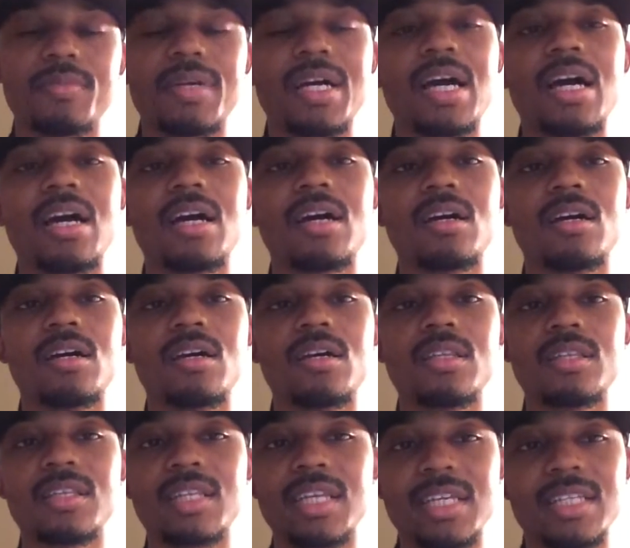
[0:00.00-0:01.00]
are my
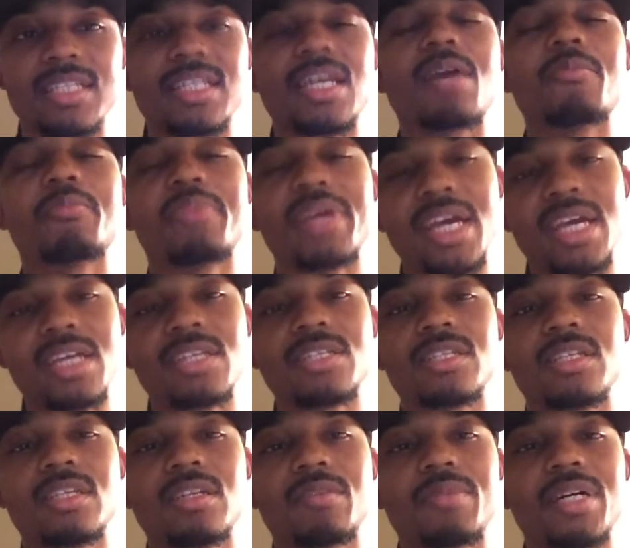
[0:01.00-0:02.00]
things that I'm
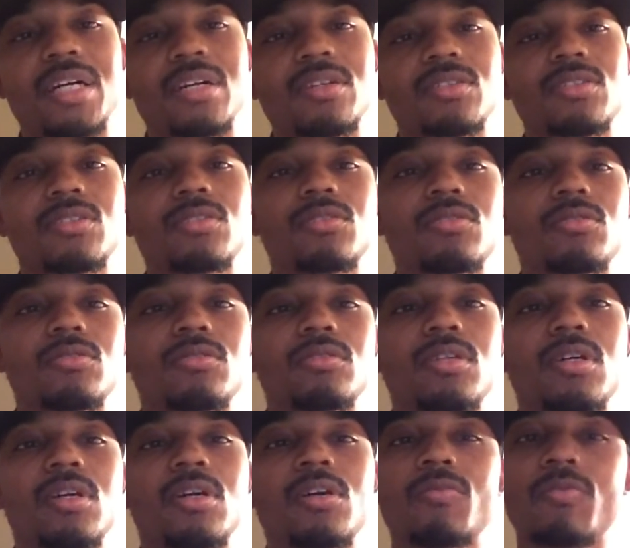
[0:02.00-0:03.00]
passionate about. So
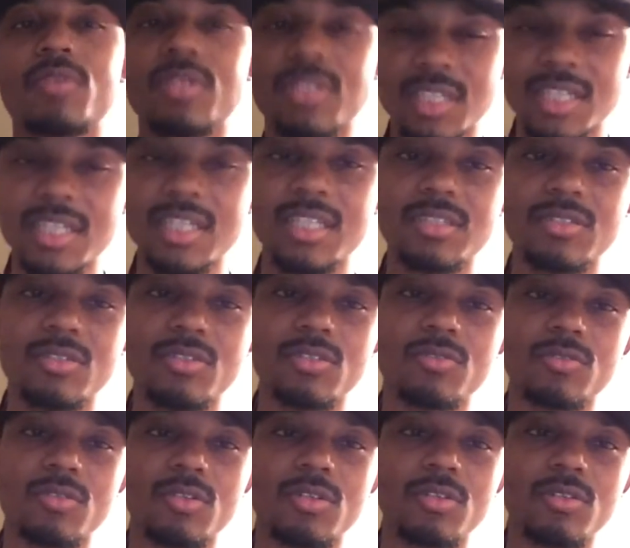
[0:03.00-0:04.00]
when things
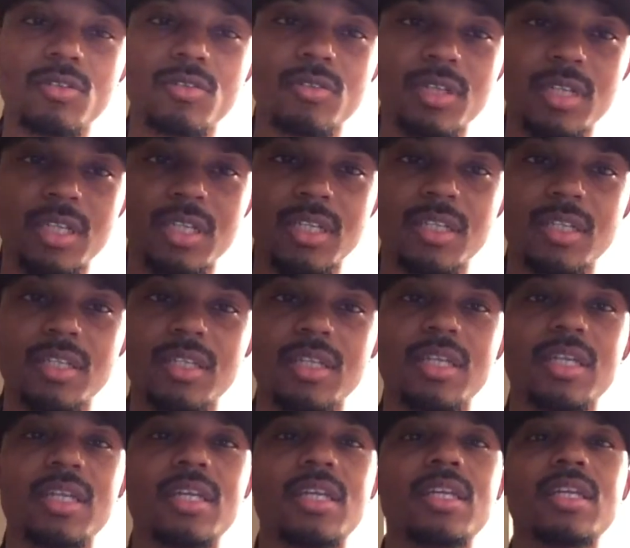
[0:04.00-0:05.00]
go wrong
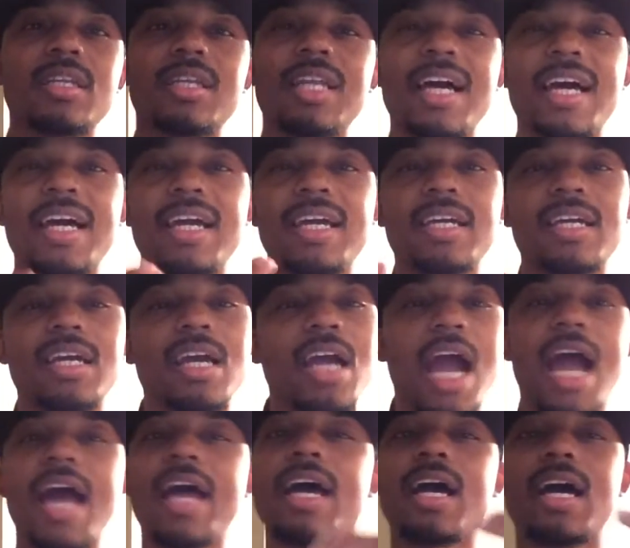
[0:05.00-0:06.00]
and like
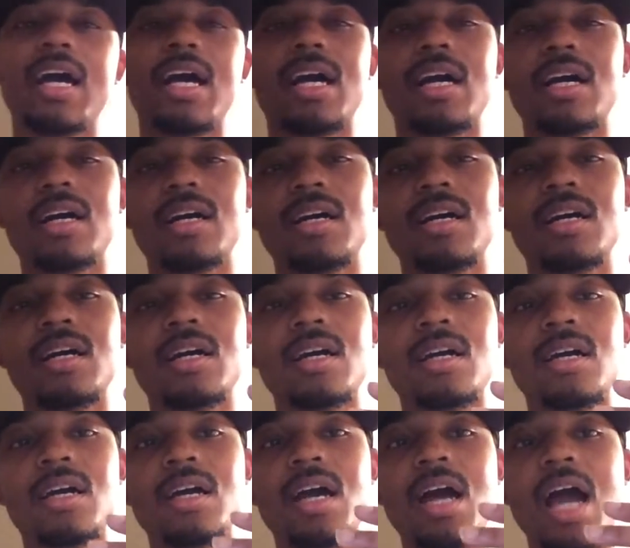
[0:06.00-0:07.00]
I
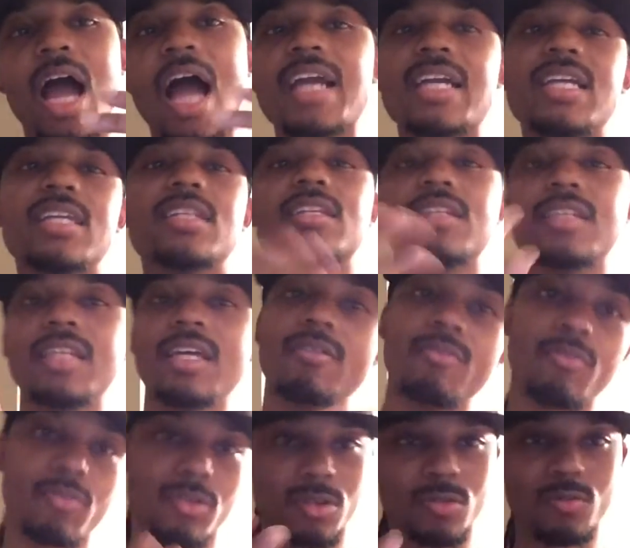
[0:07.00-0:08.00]
get to
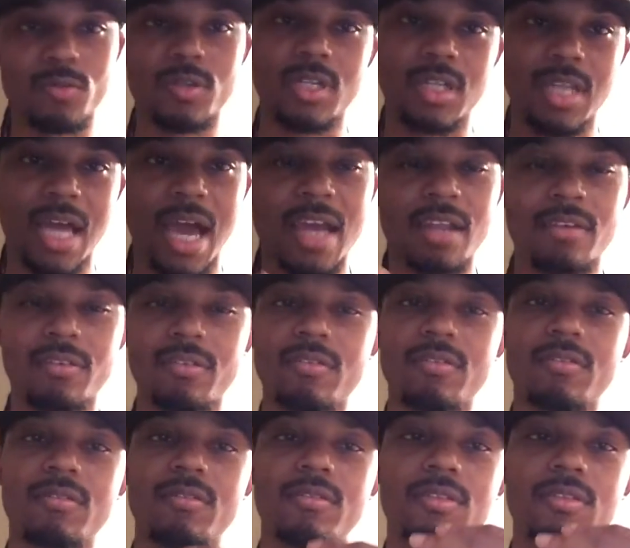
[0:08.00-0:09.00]
network with a lot of
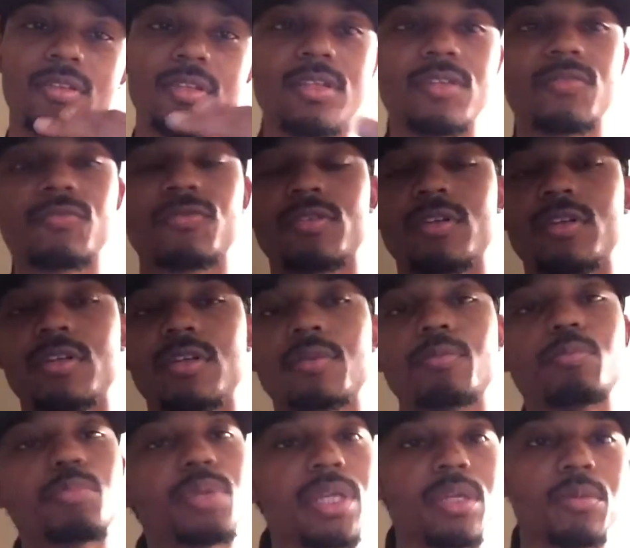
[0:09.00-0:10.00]

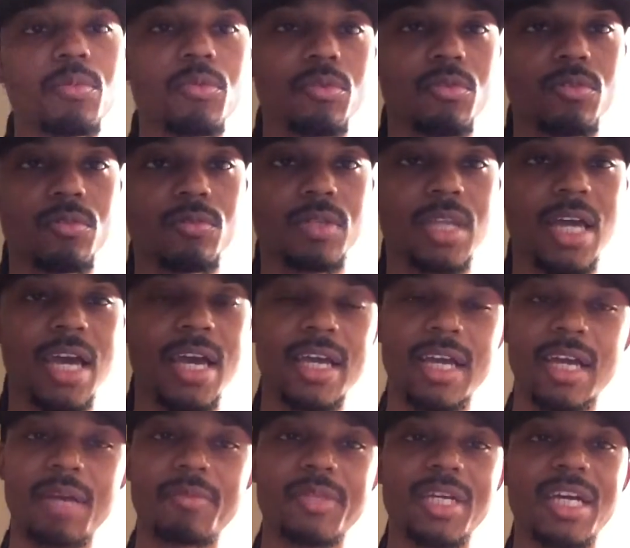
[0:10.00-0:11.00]
different people.
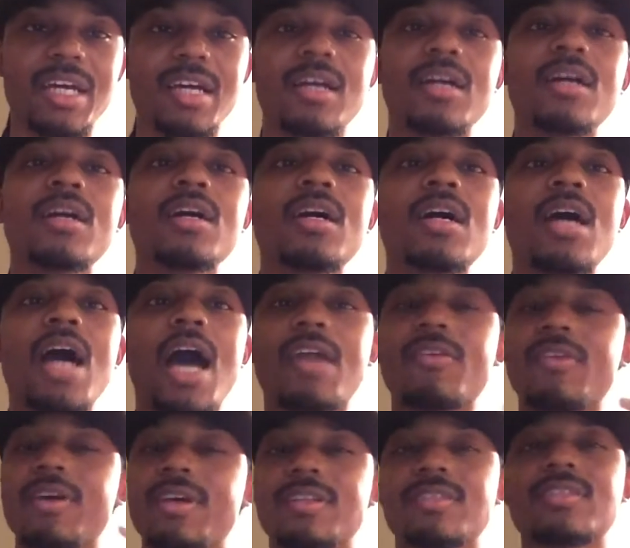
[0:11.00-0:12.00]
Like I
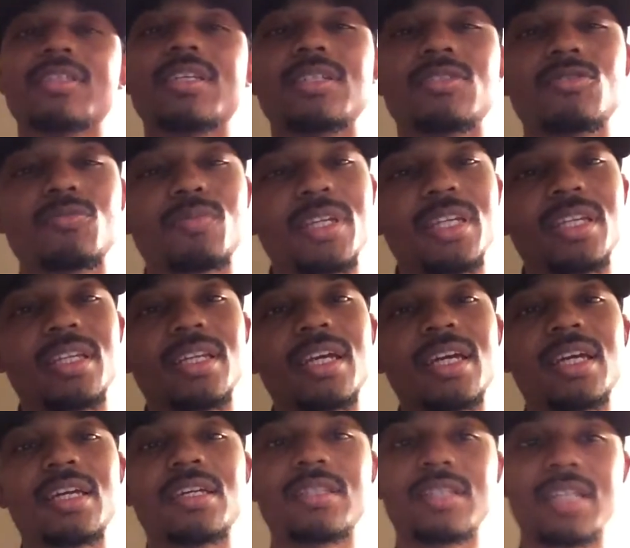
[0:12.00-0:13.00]
don't have to say too many
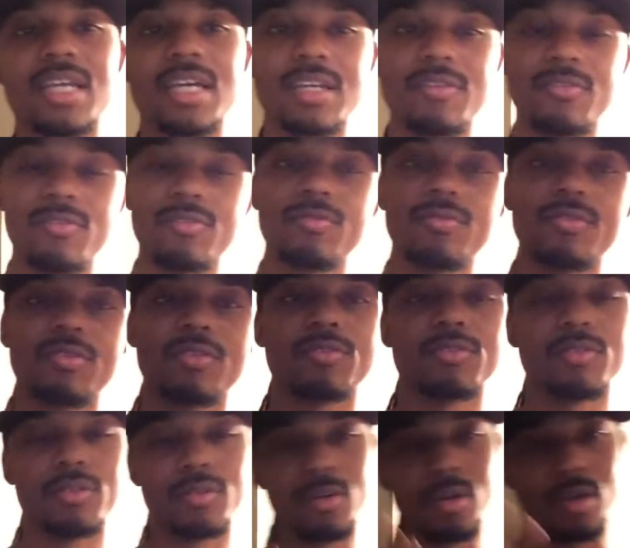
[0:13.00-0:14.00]
names. Like if you know
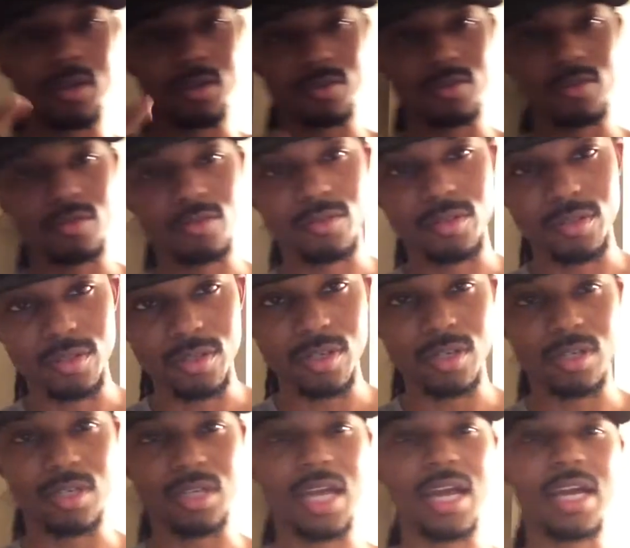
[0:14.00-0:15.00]
who you are, you know who you
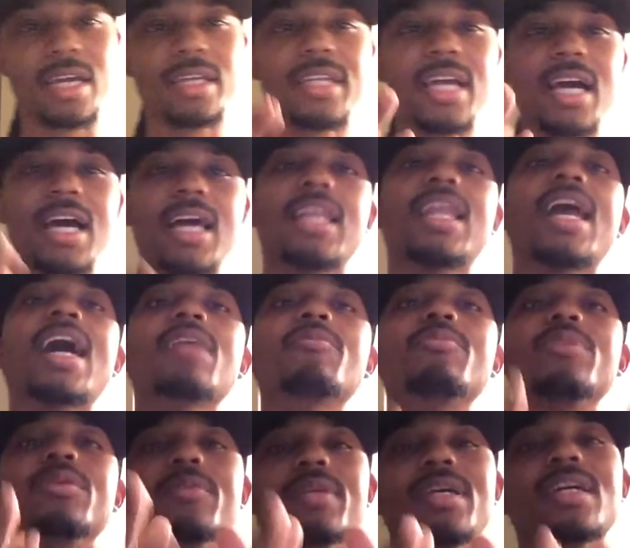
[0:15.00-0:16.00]
are. Like a lot
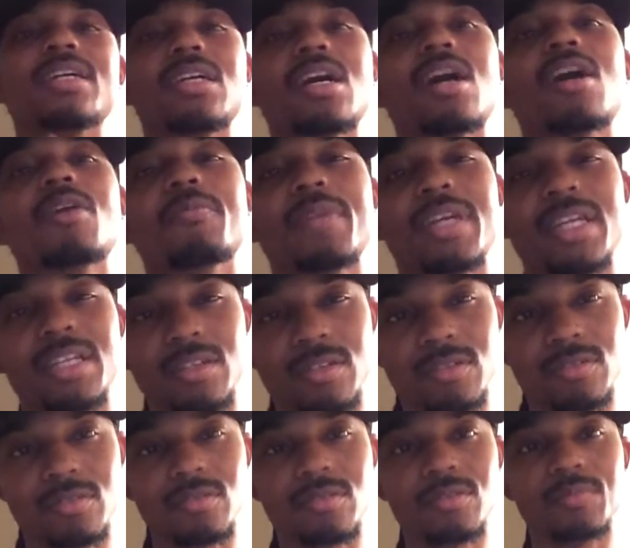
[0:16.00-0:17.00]
of people that y'all may
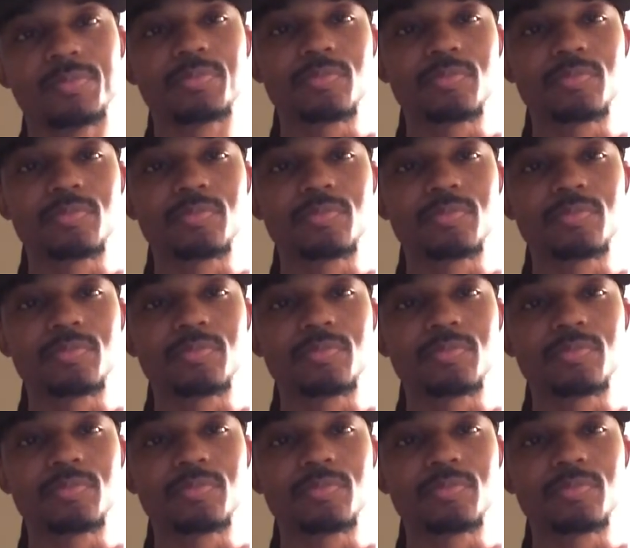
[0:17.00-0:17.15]
know,